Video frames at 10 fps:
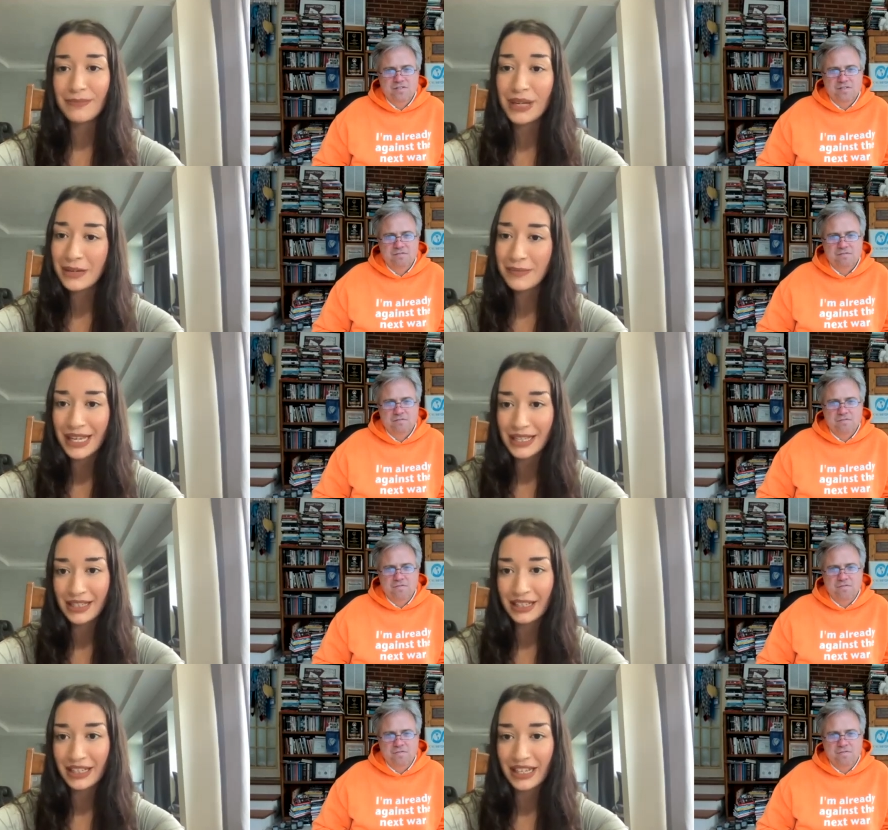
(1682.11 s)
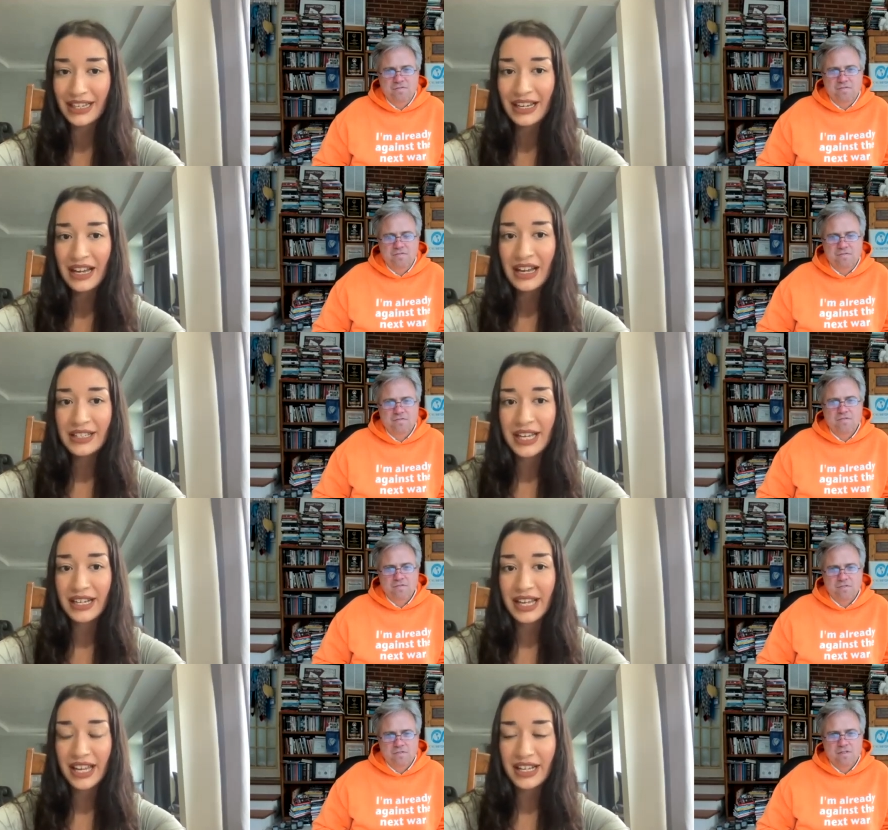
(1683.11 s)
Speaker 1: beat basically
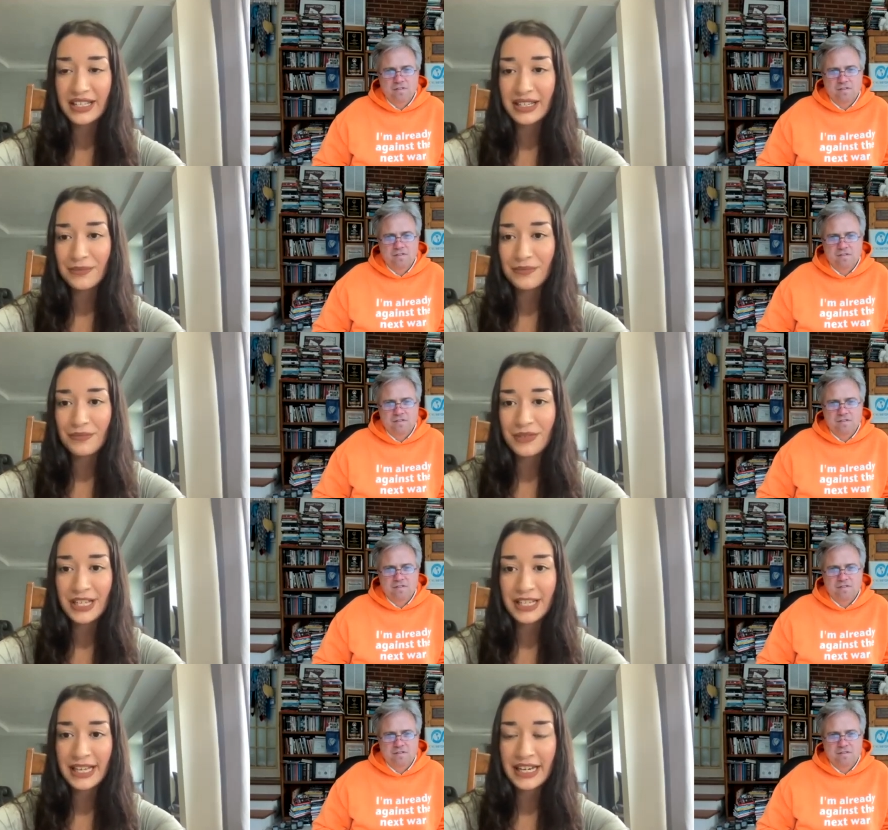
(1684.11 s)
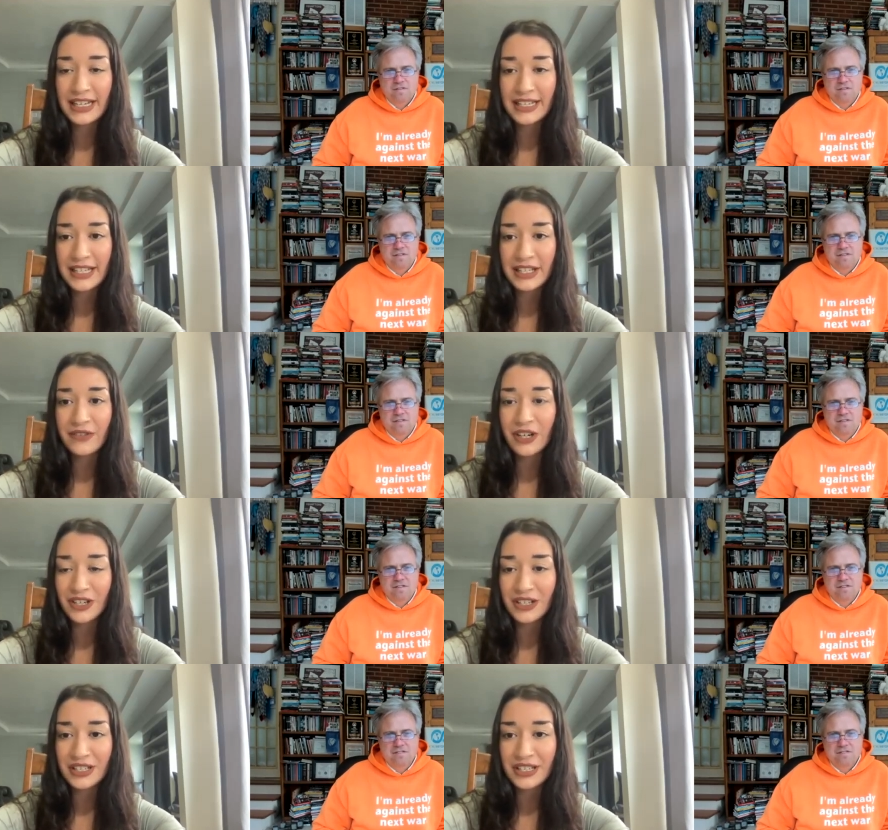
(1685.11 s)
dedicated to sustaining a sense of
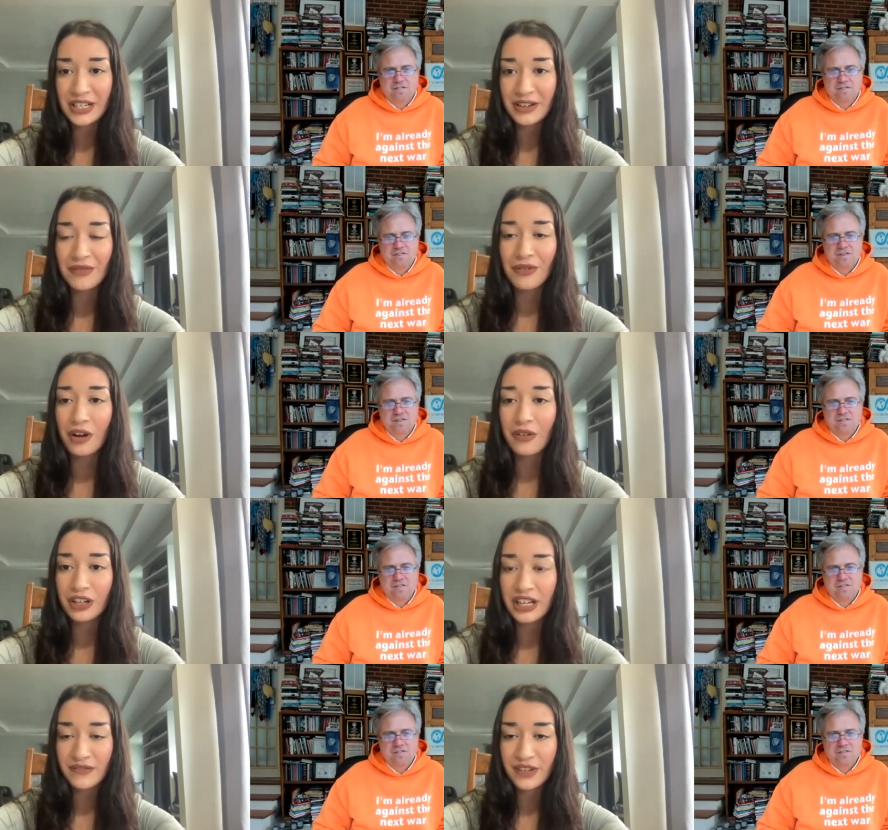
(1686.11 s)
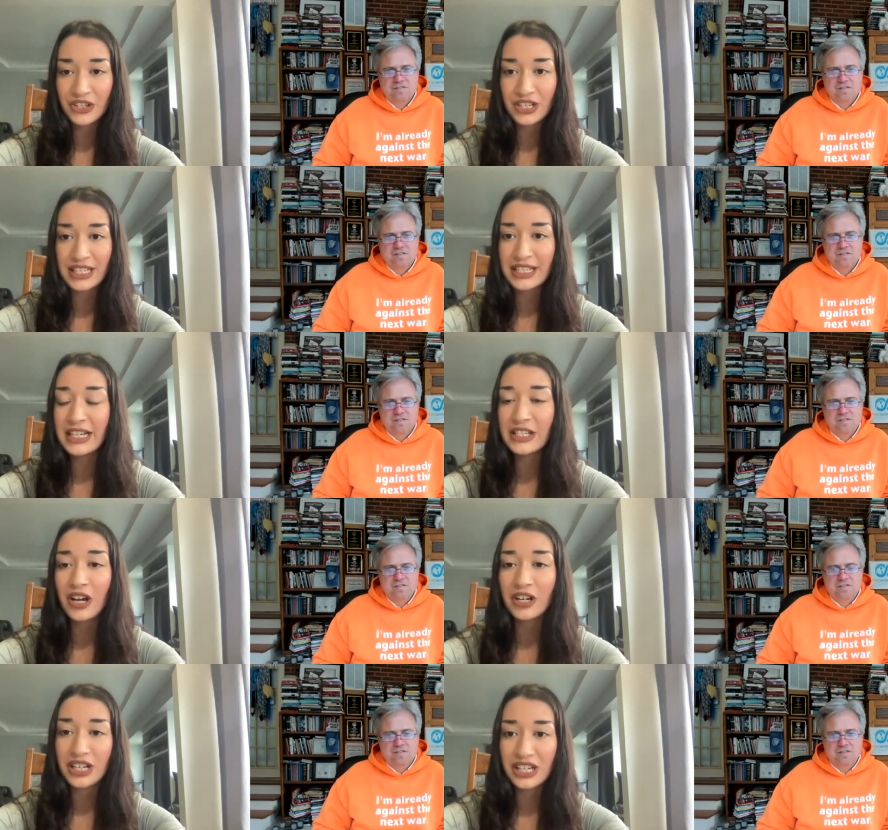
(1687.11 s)
urgency around wrongful convictions and
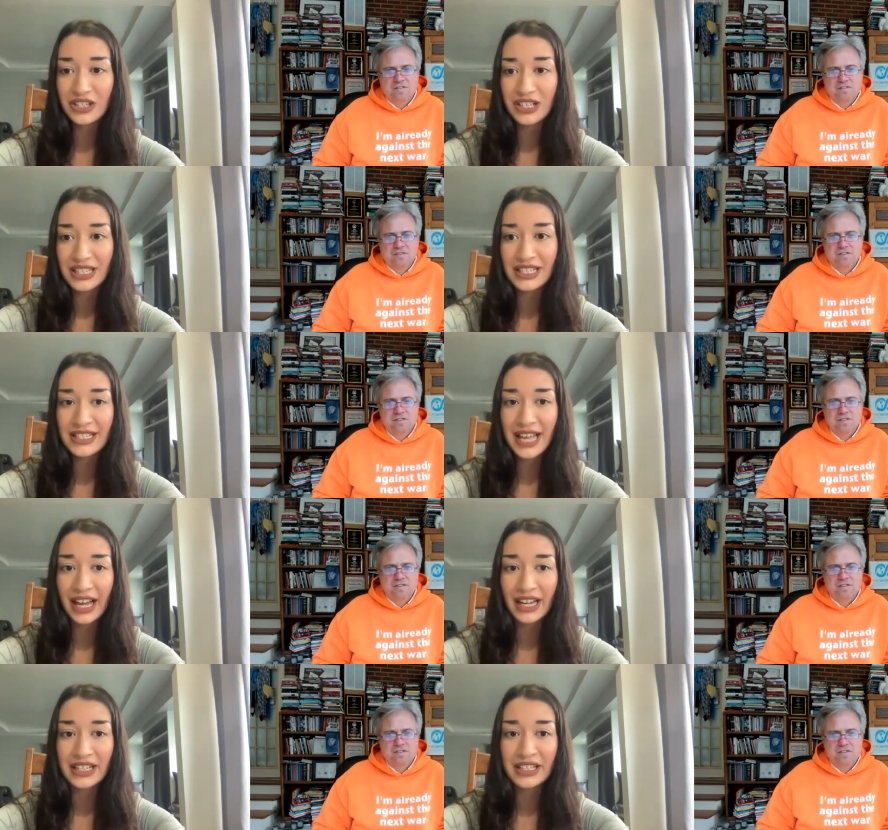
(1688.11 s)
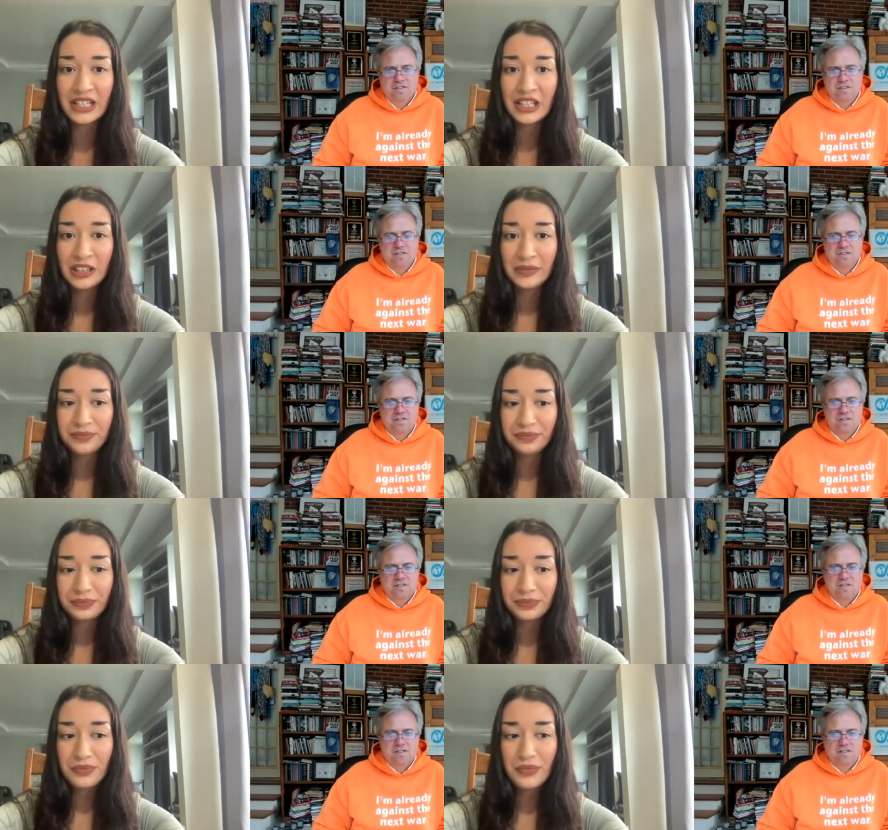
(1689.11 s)
exonerations, and
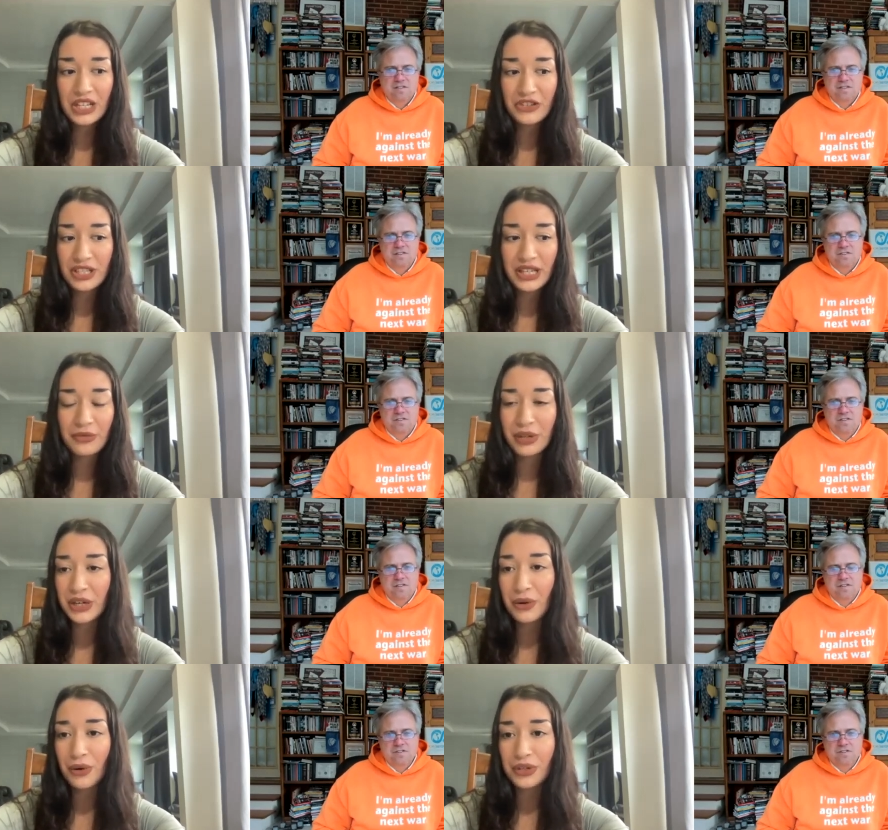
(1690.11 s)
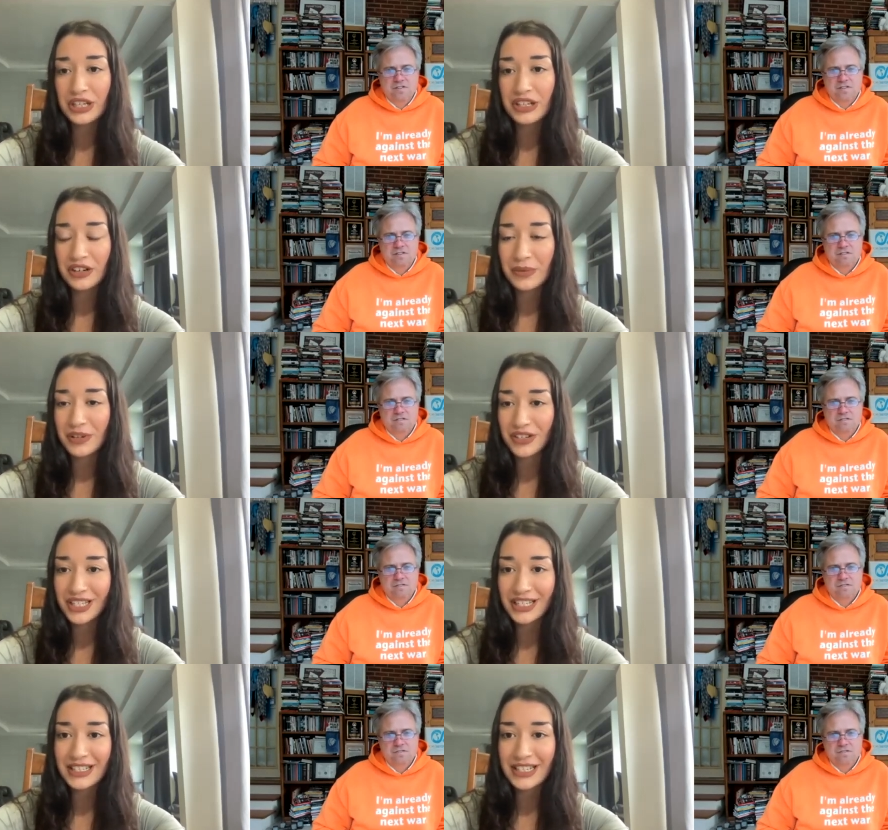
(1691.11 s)
just like really holding the criminal justice
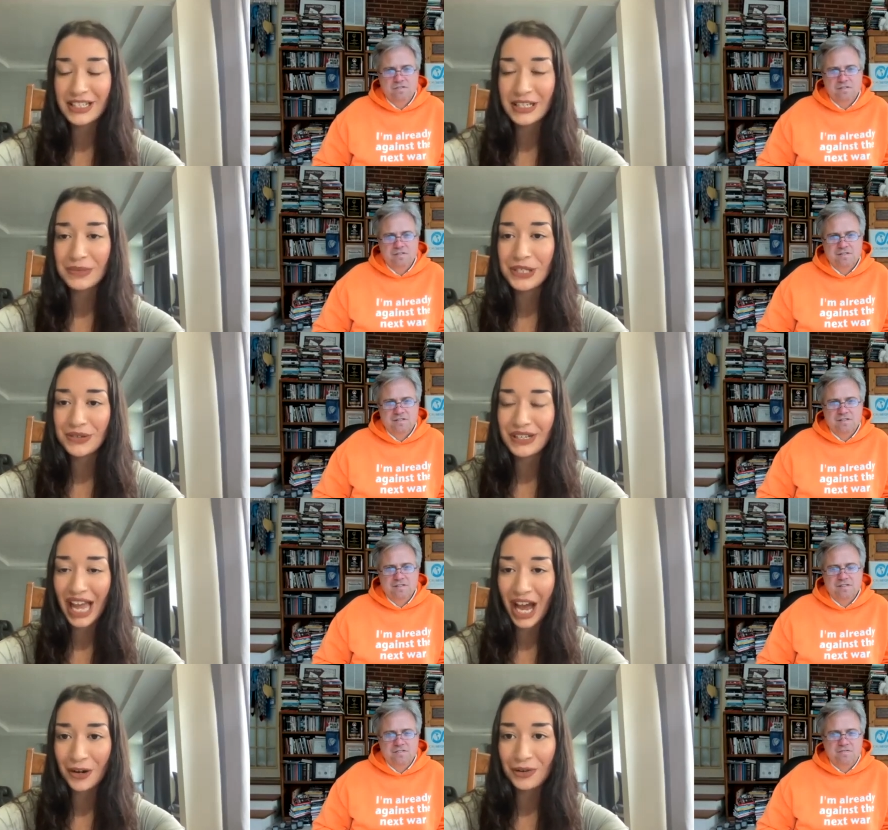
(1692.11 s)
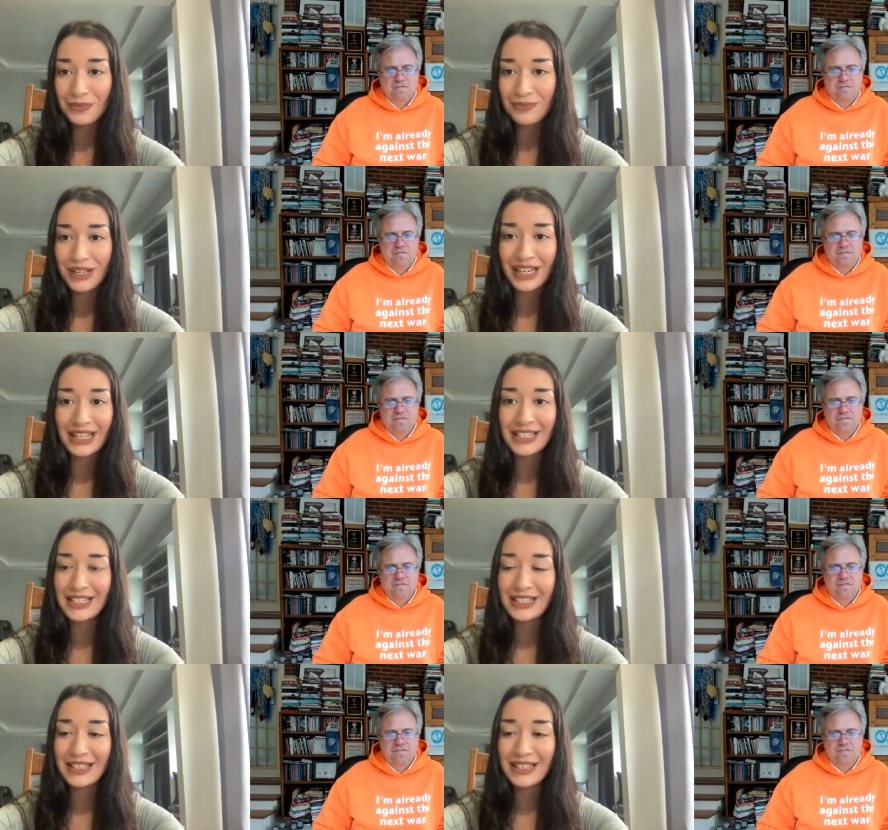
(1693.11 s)
system to account because